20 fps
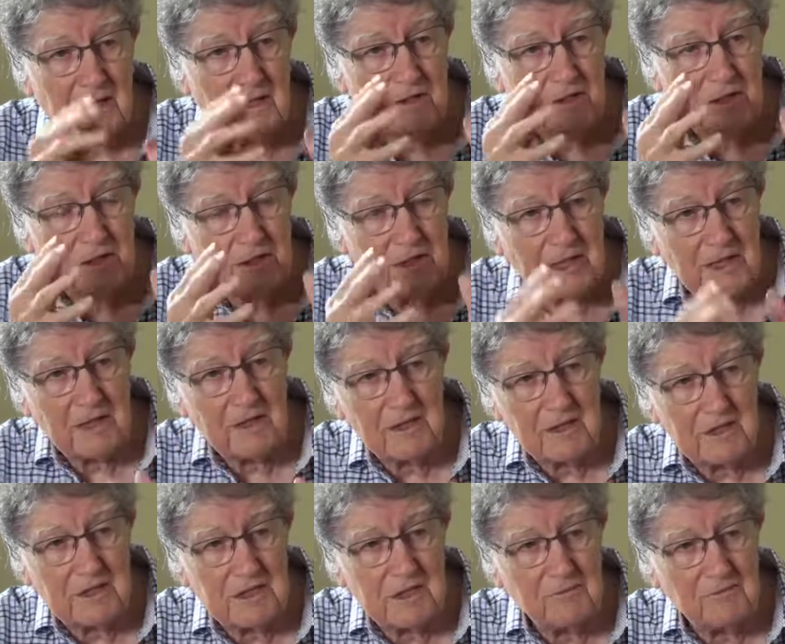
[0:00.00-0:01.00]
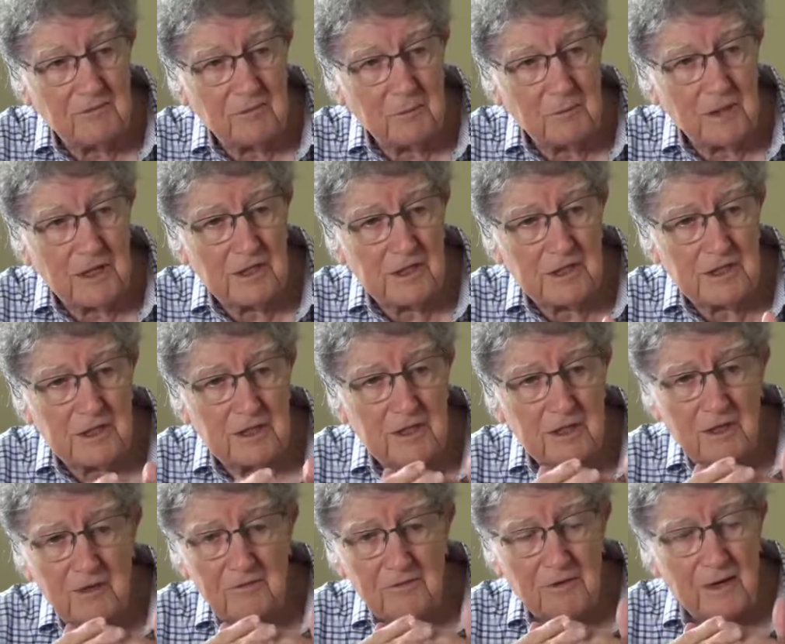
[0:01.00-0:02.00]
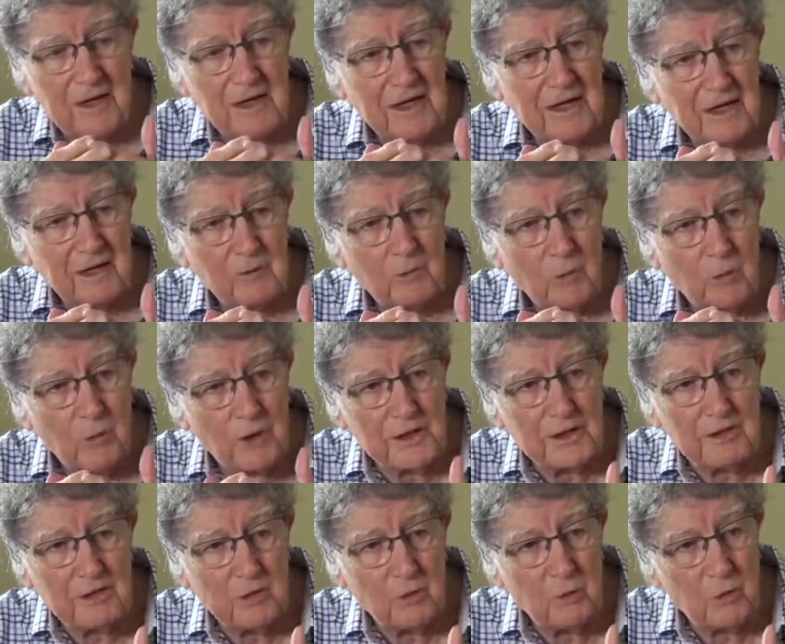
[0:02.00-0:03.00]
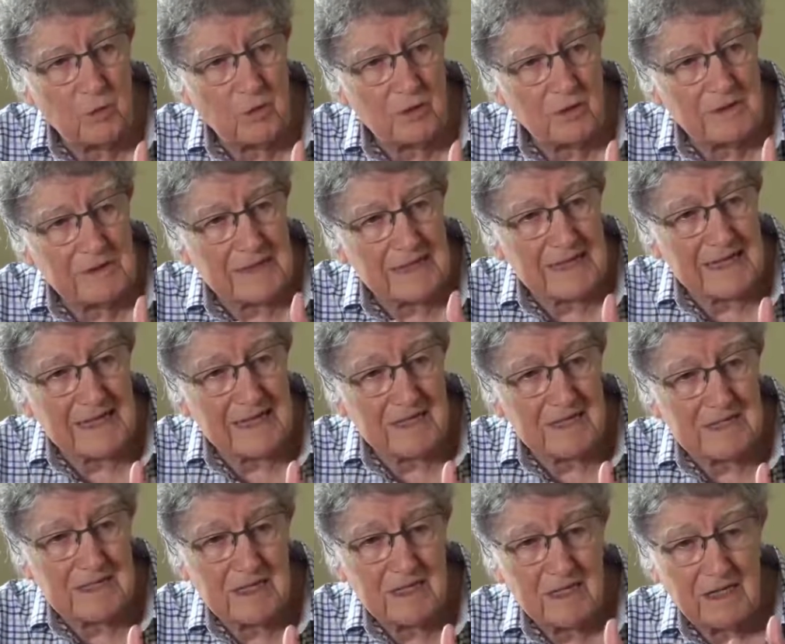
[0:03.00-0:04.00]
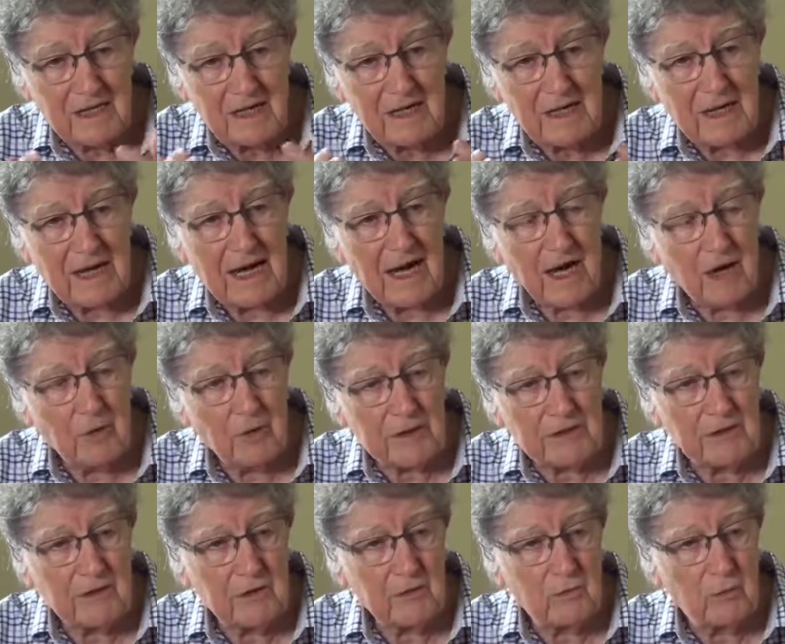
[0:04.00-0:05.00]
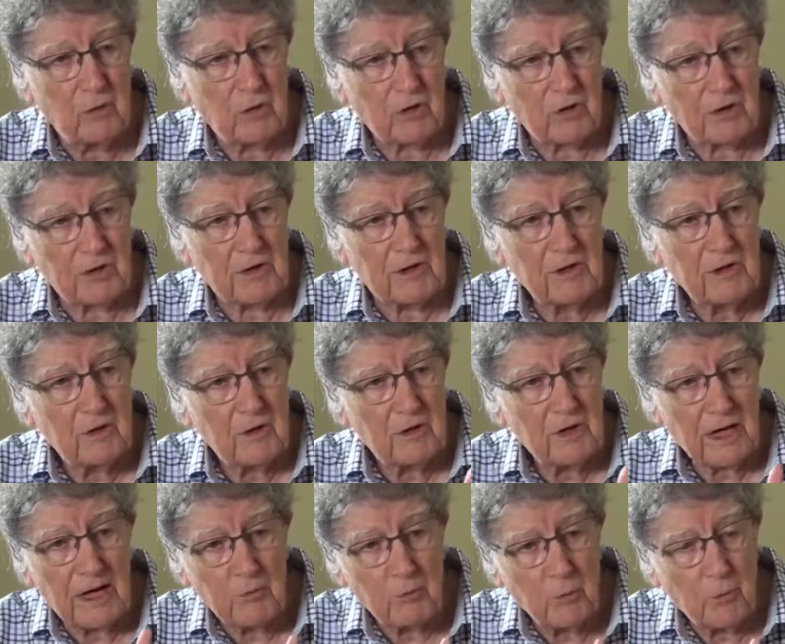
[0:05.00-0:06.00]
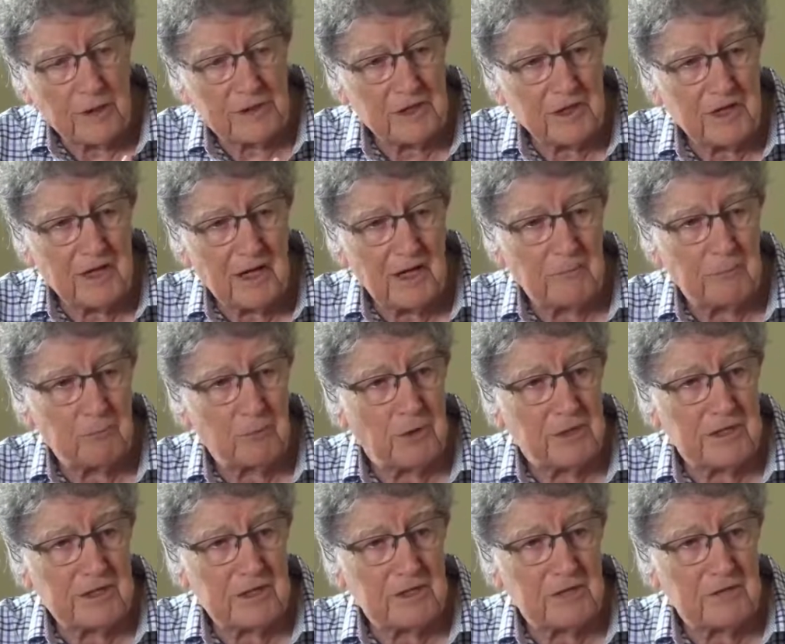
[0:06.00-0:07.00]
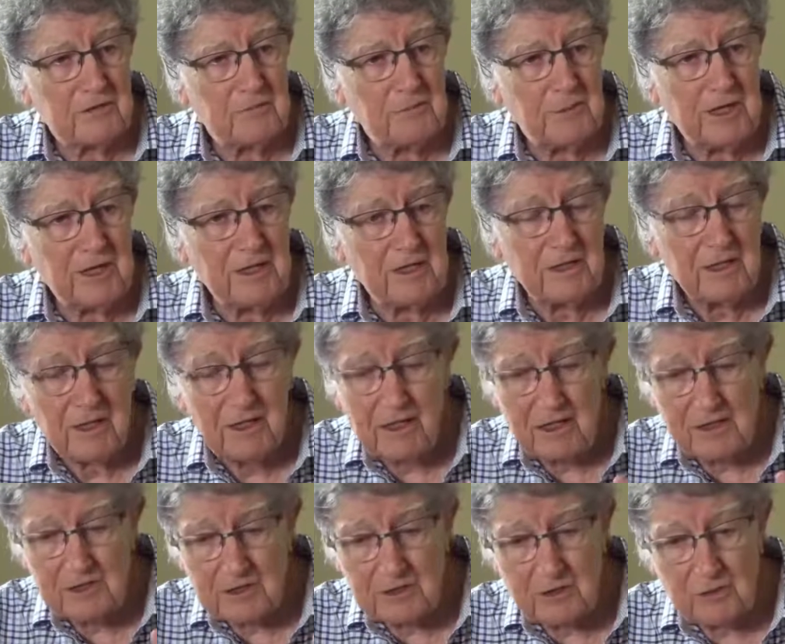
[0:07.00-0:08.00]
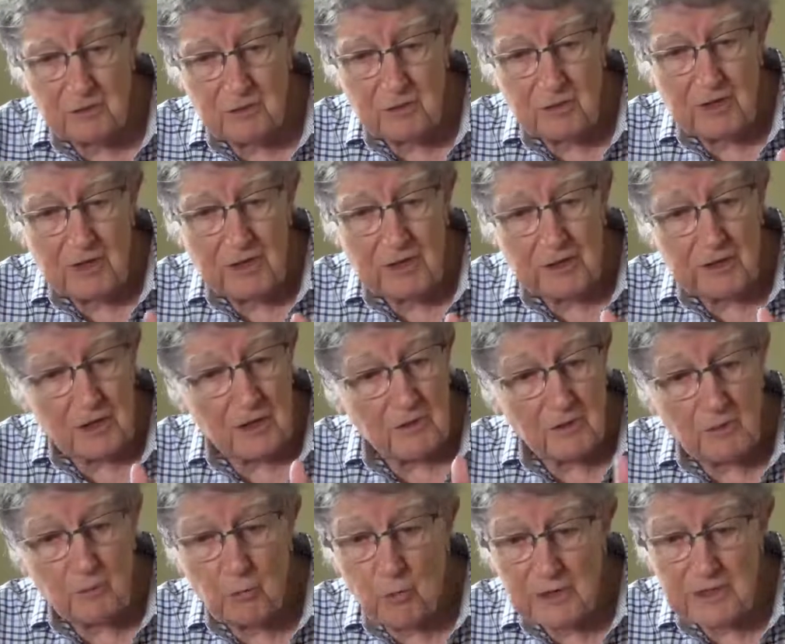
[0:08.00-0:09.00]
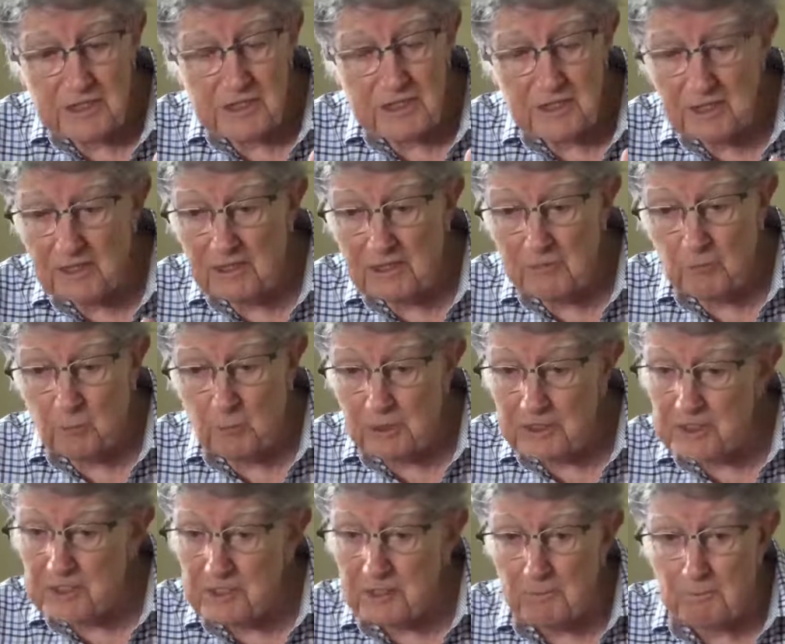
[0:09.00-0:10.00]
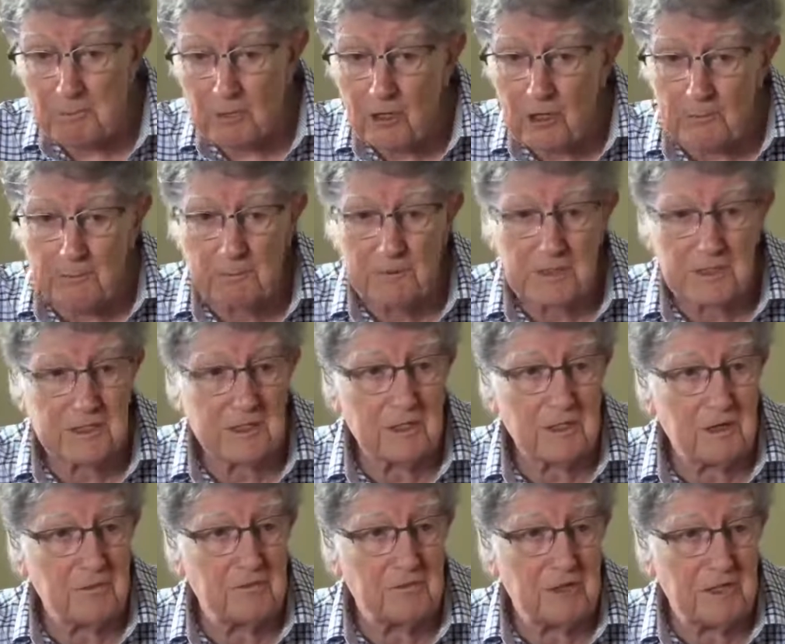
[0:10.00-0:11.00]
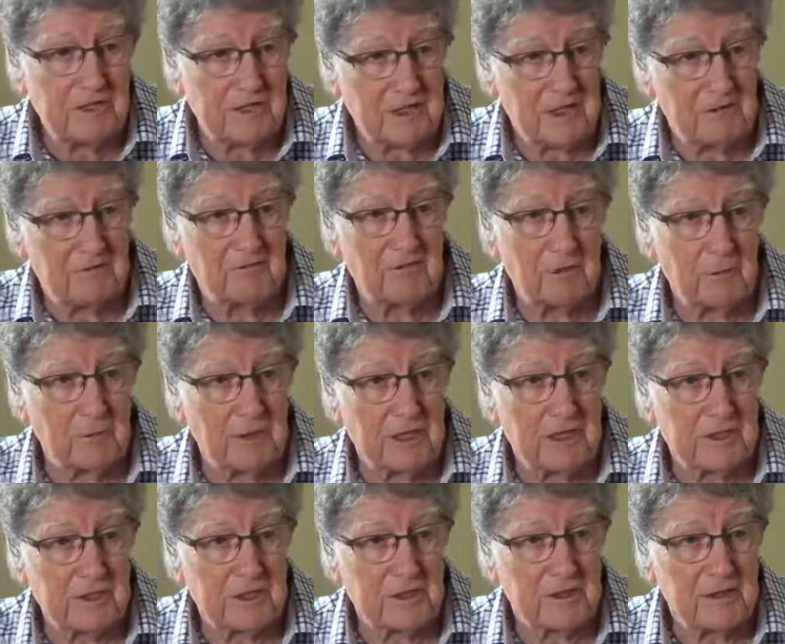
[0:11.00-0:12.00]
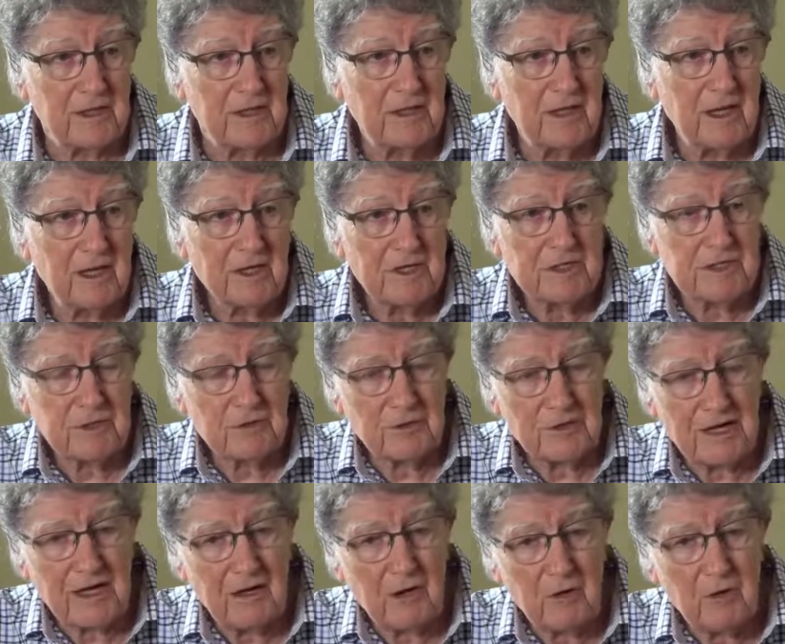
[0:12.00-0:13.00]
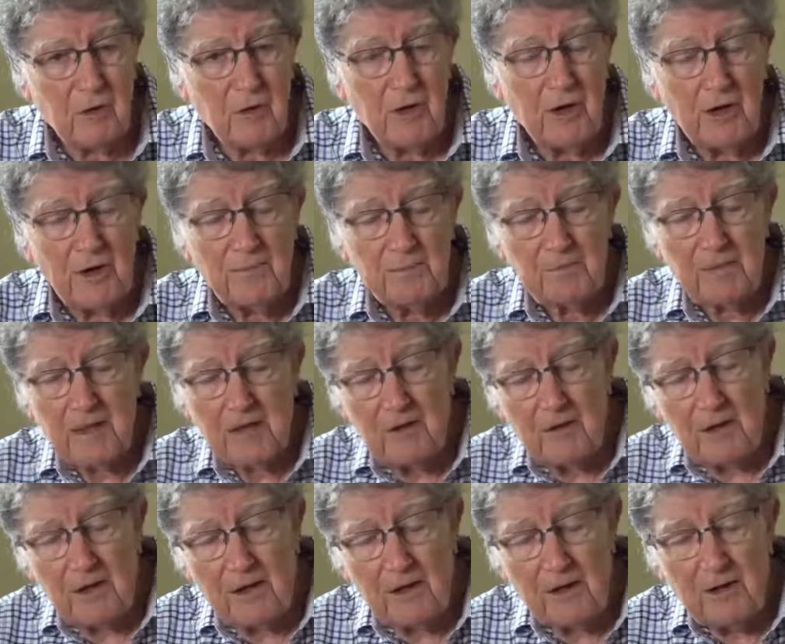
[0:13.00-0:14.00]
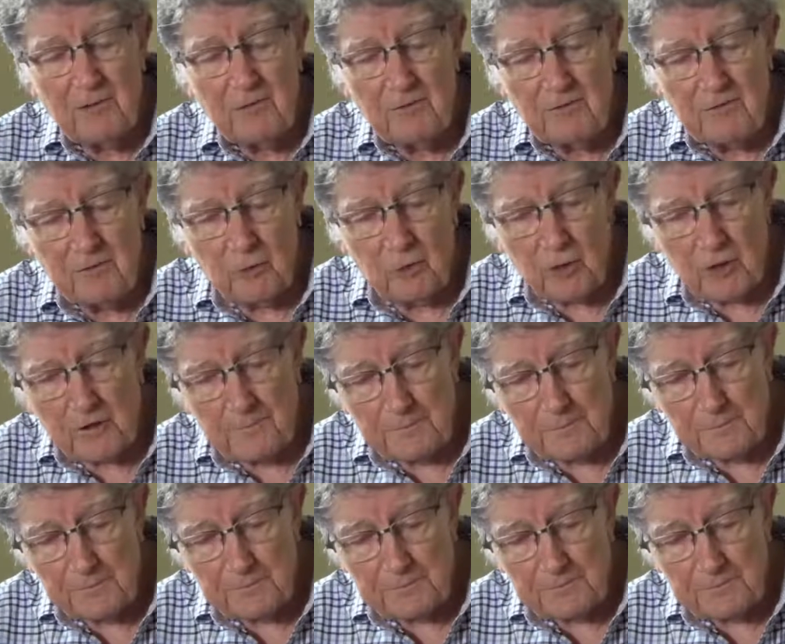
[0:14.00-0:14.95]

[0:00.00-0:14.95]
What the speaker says: to take this information, find out what in the world it is, how it could work, what the operation could be, to what's the purpose of this information. So now, for